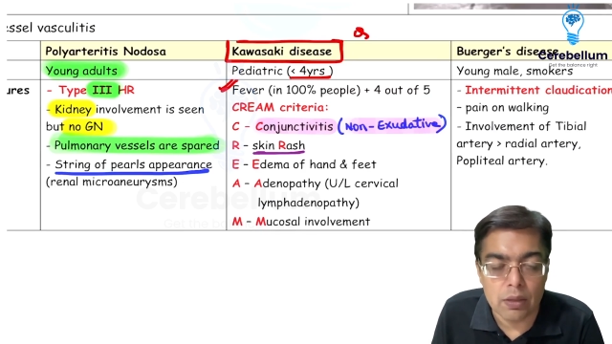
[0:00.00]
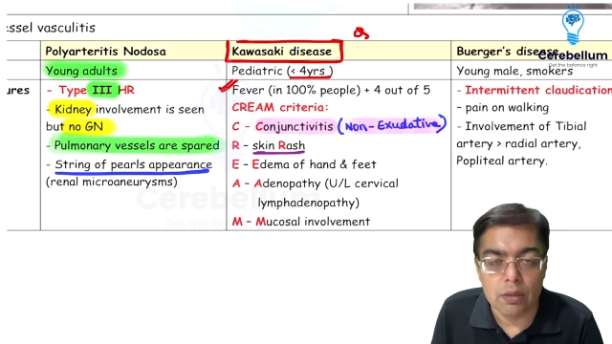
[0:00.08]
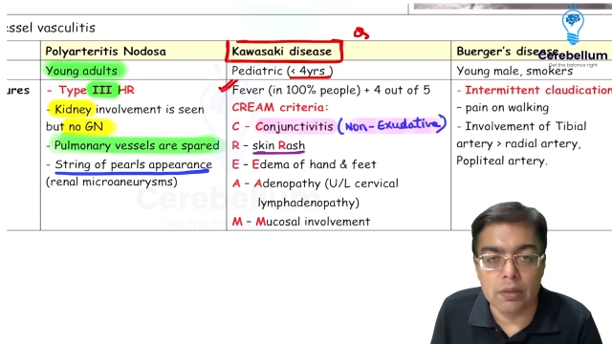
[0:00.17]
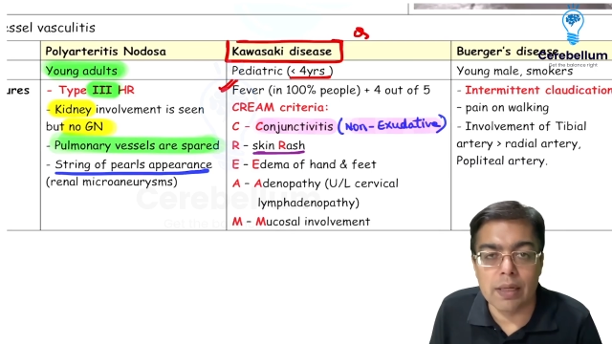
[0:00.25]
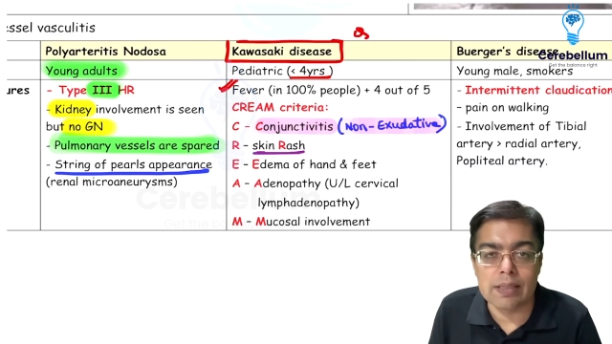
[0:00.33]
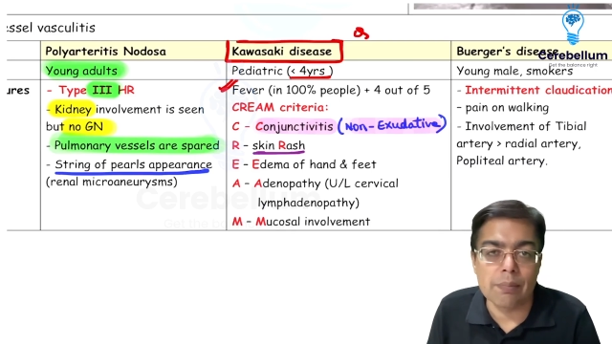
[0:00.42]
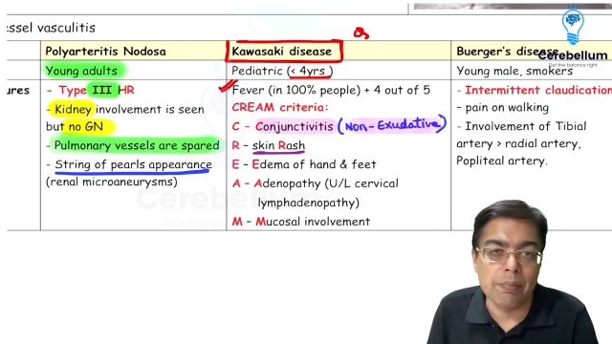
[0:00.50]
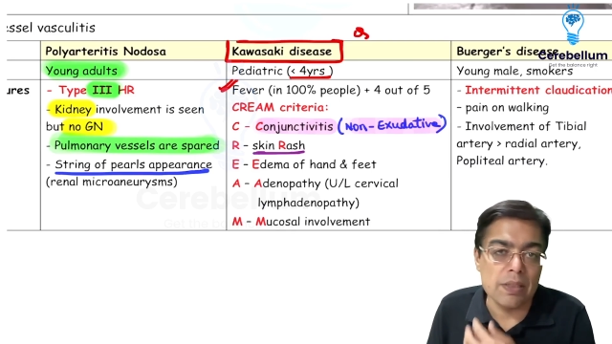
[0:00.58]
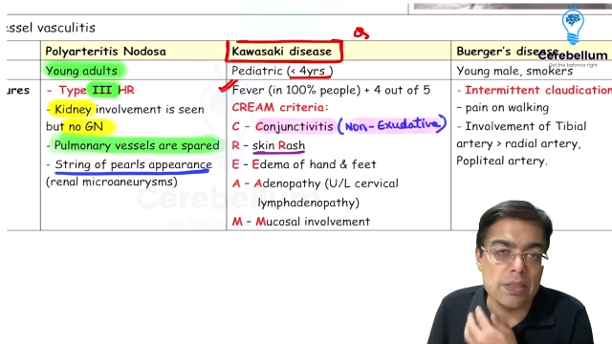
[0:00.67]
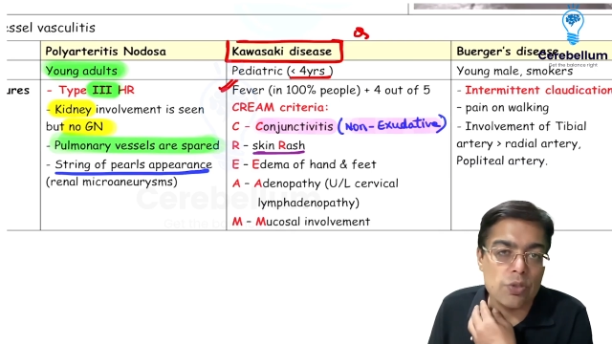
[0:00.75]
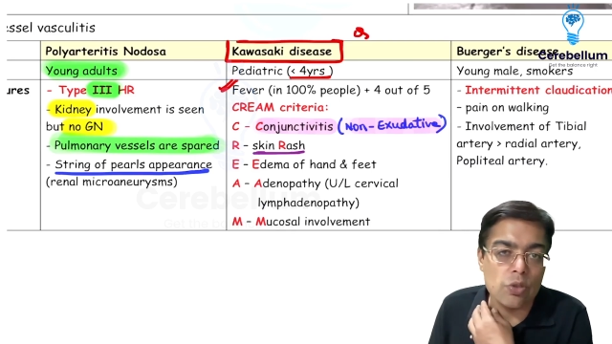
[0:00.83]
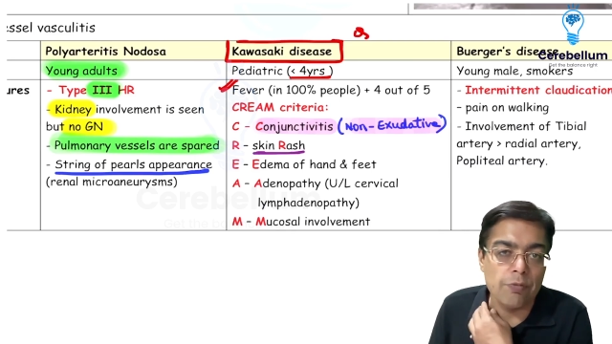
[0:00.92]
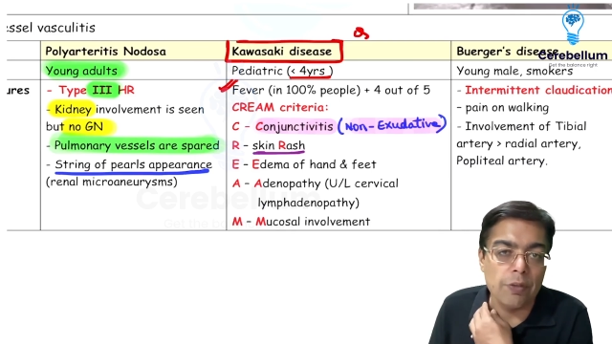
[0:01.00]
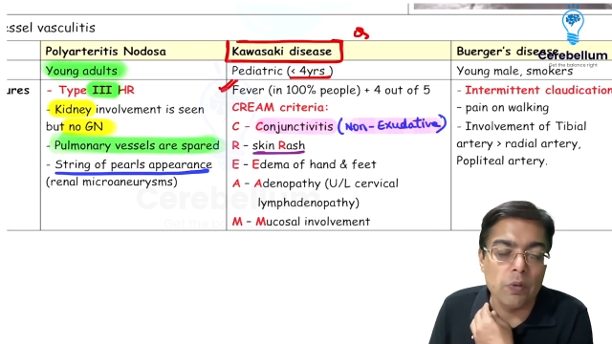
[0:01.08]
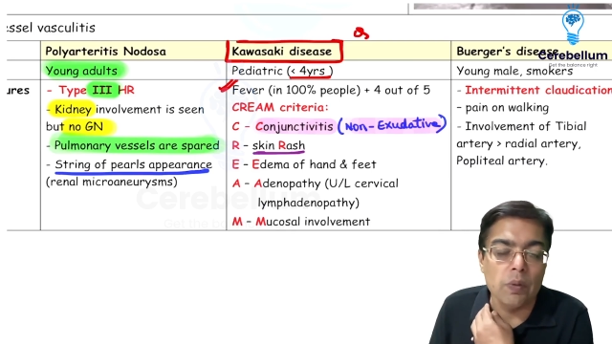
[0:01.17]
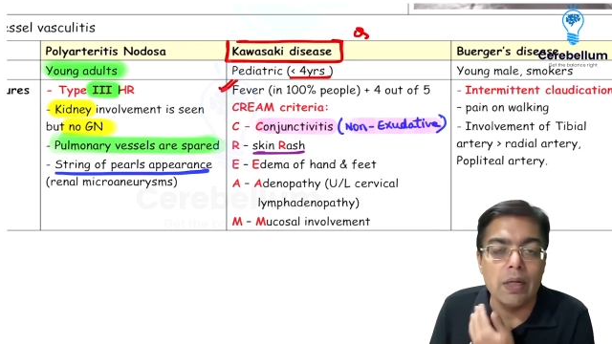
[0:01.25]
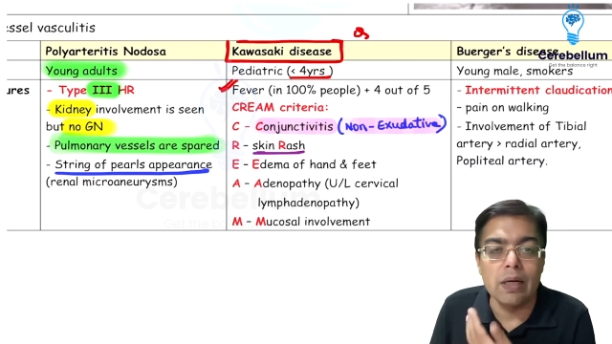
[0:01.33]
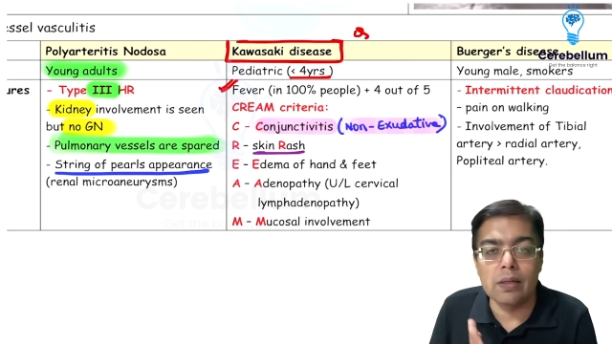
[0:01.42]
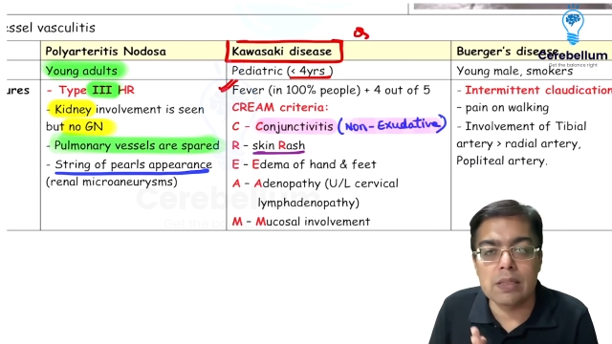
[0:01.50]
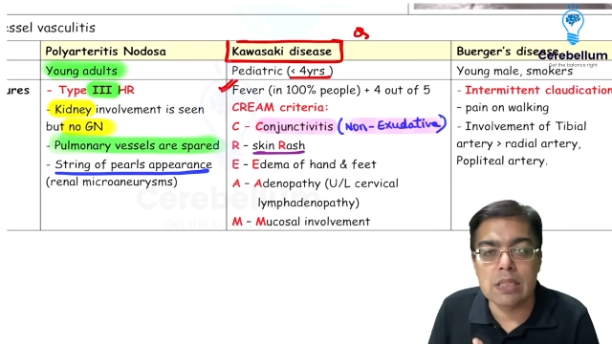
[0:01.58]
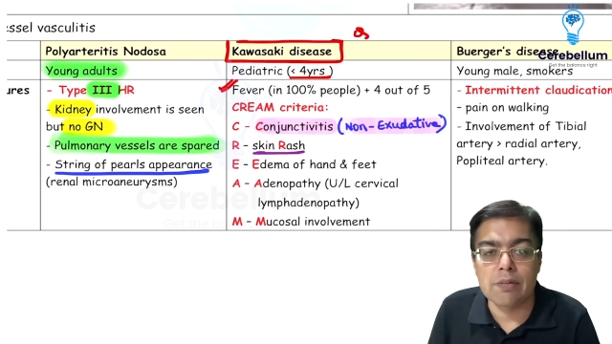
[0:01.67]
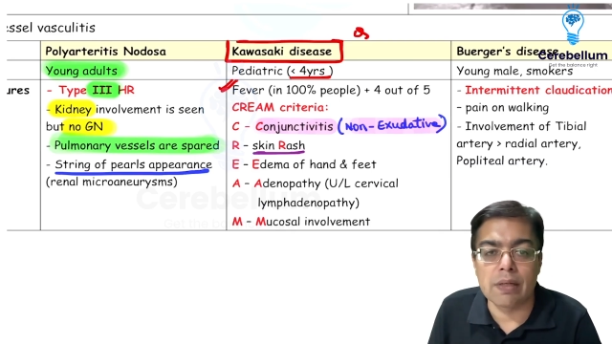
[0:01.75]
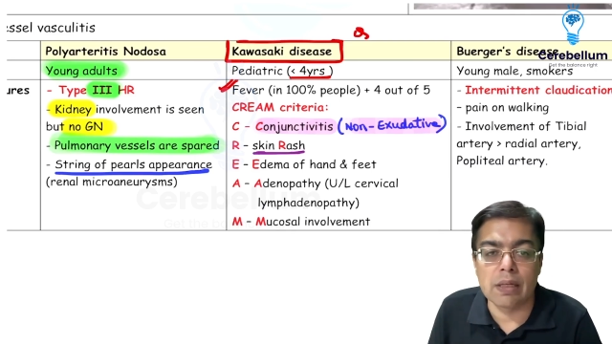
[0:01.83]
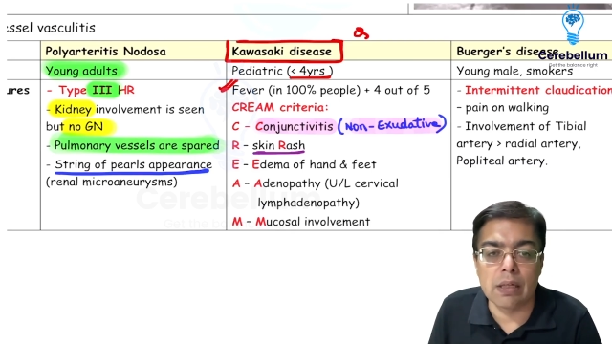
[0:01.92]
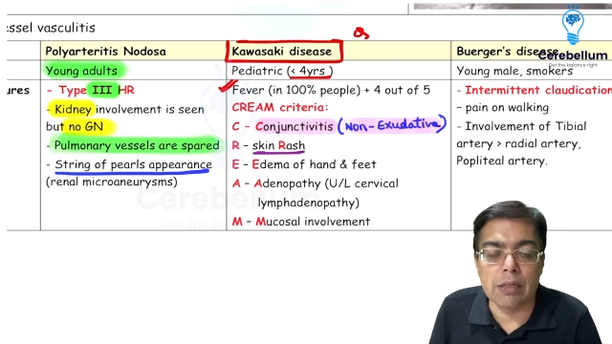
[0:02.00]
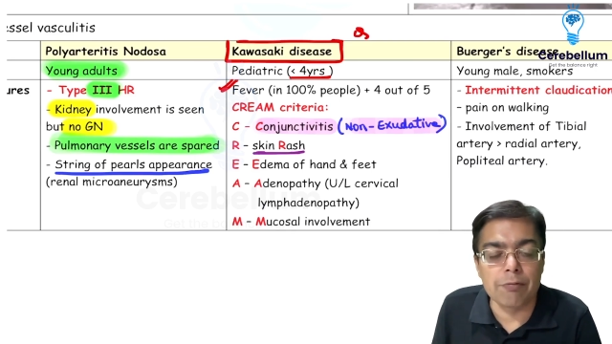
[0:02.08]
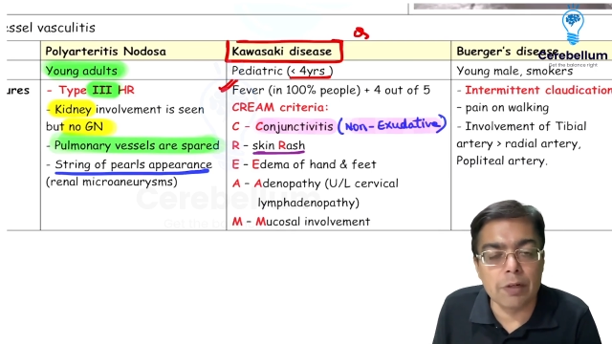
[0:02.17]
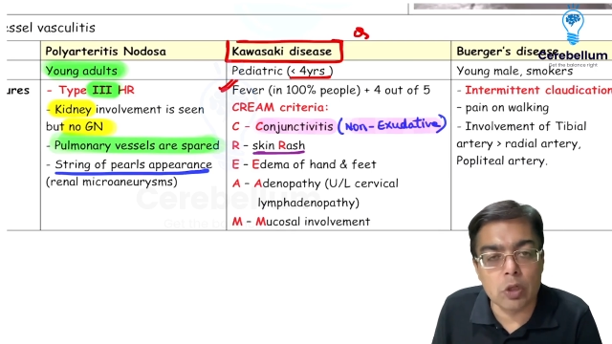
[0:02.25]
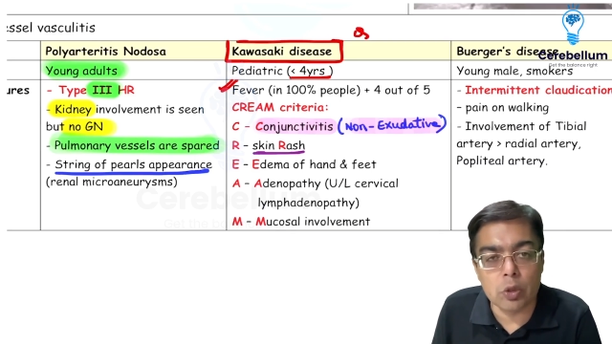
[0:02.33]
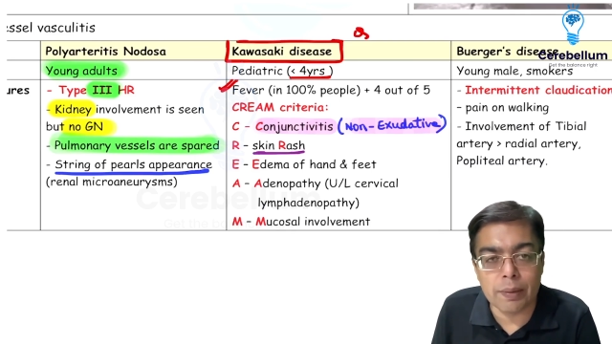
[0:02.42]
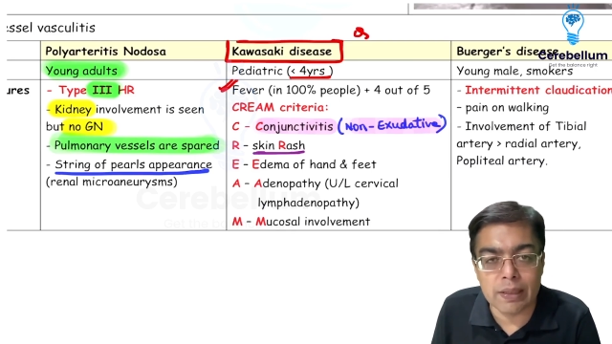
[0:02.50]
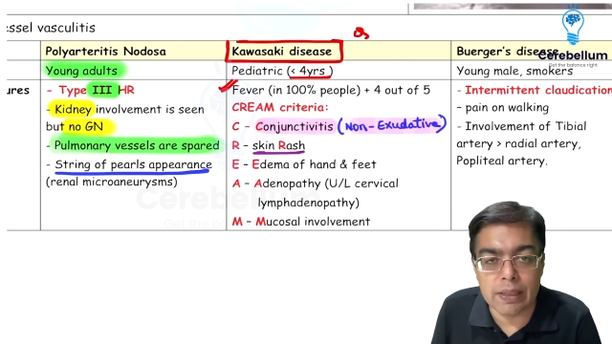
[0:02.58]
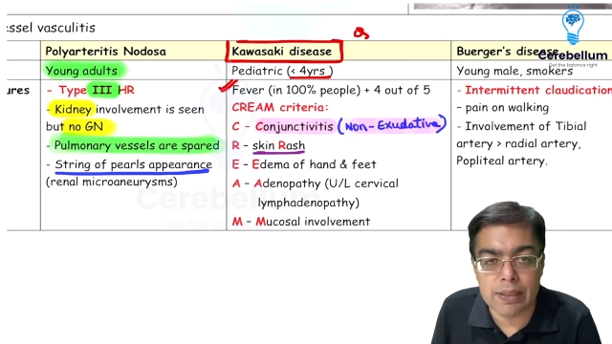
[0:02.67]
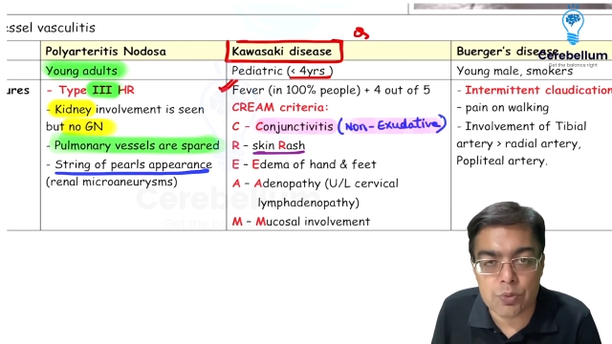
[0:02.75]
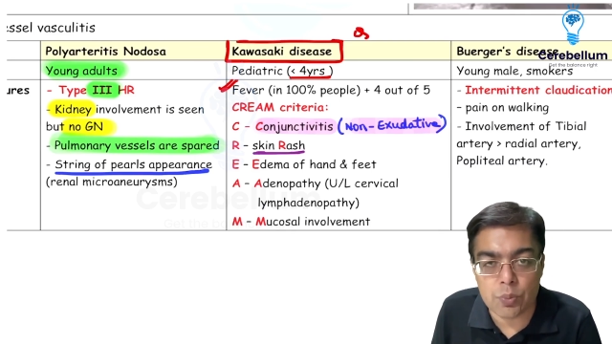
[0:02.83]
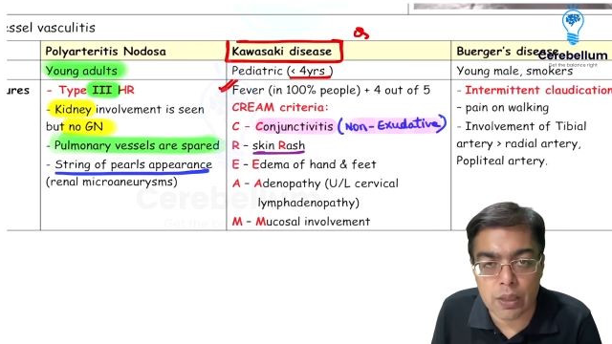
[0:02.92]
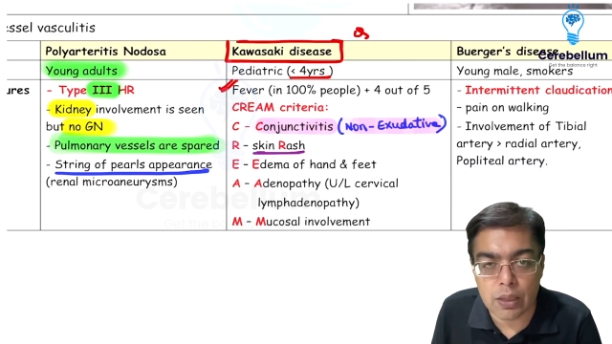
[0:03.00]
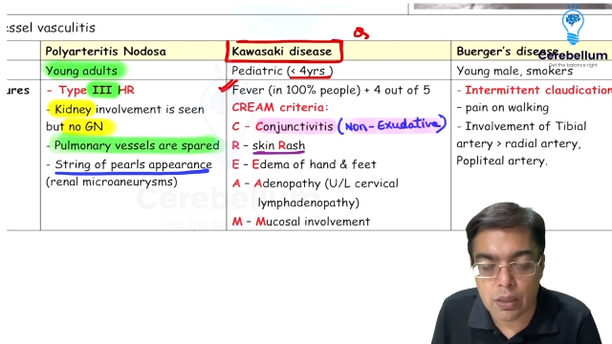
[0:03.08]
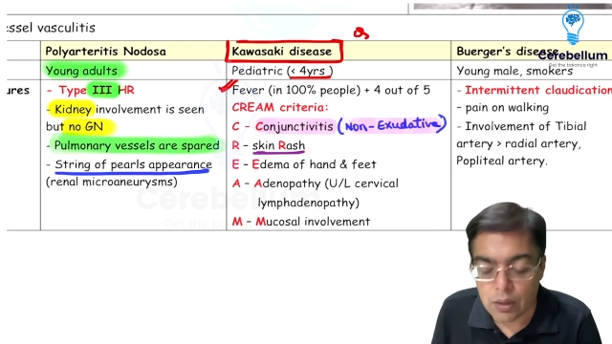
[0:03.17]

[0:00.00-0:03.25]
There is a presence of a unilateral cervical lymphadenopathy as well,